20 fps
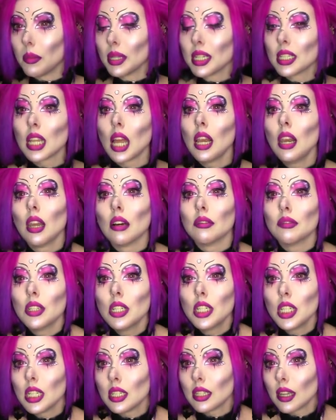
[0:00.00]
because I love
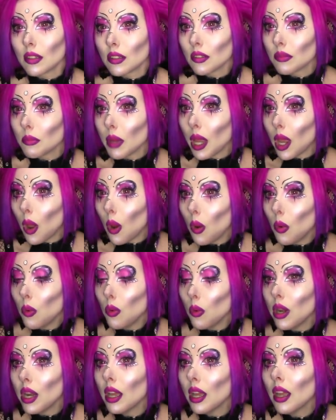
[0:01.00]
the shit out of my
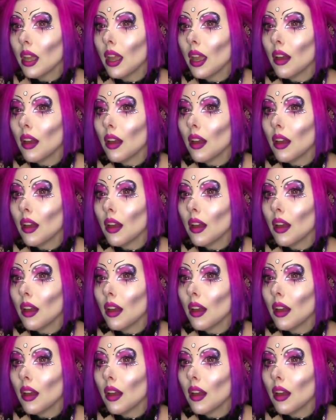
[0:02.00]
own